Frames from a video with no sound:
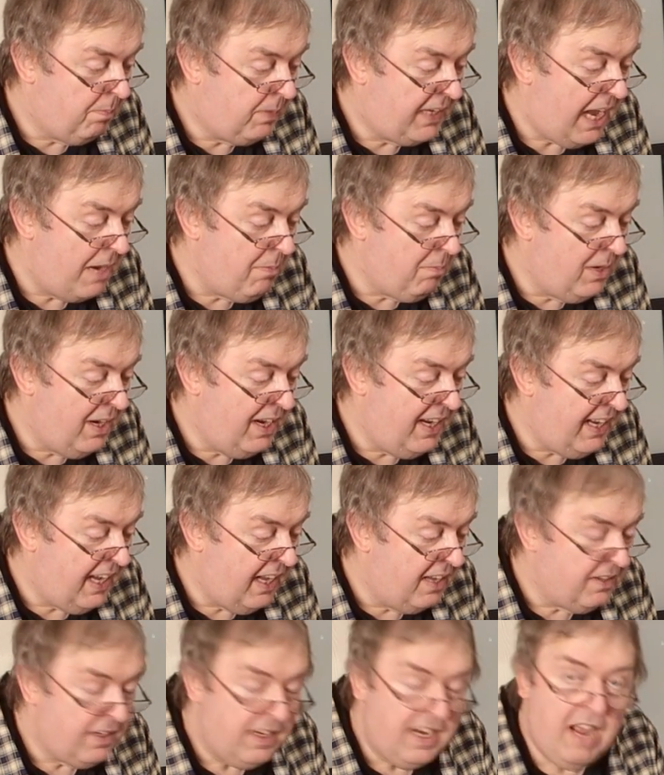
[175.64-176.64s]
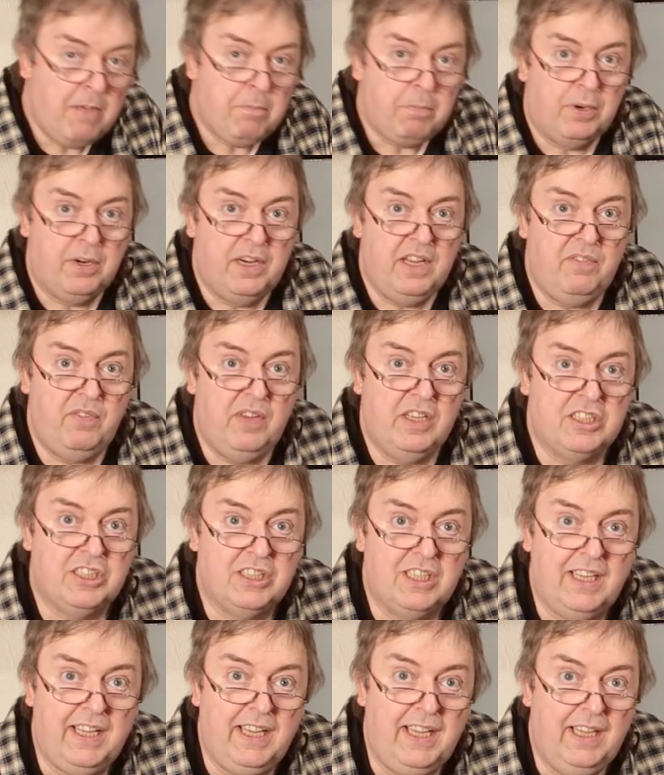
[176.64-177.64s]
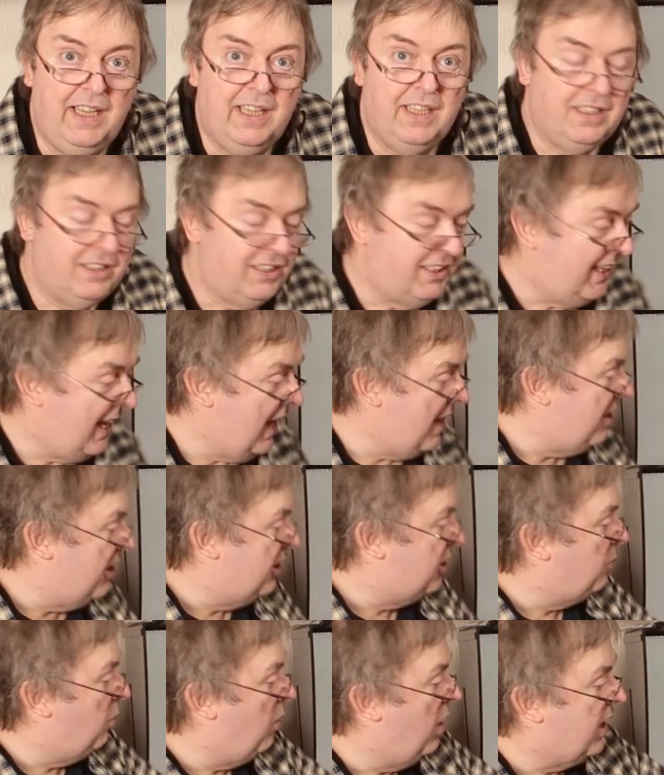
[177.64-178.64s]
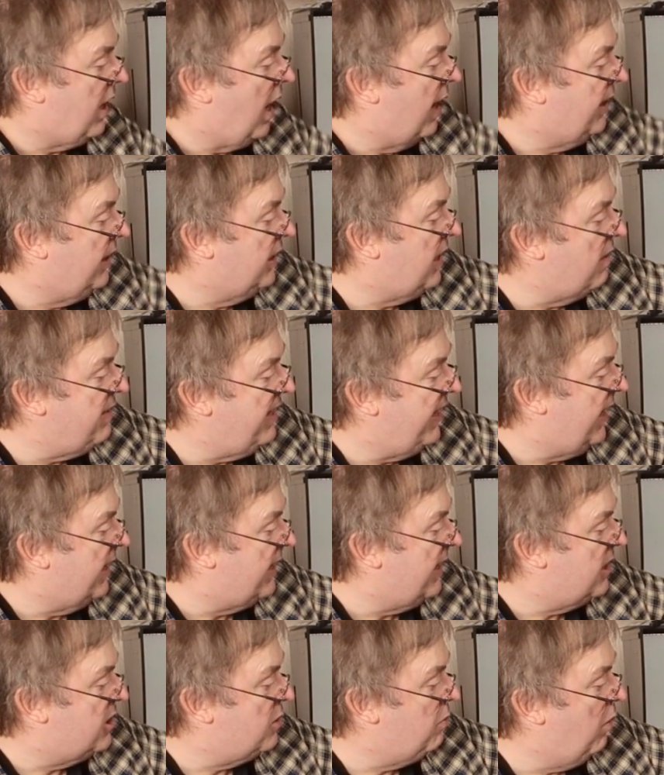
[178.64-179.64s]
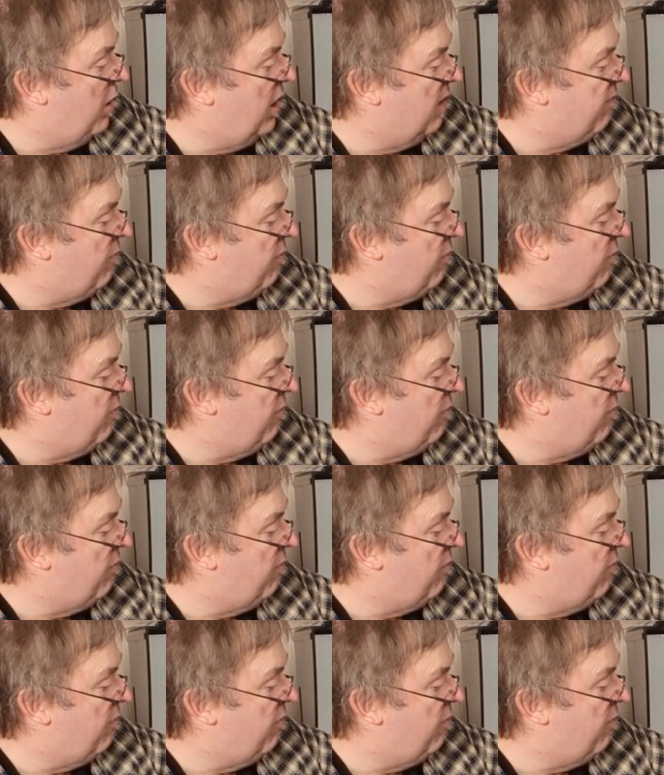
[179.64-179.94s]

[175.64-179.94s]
camera here. Now previously, to get this work, I could only get it to work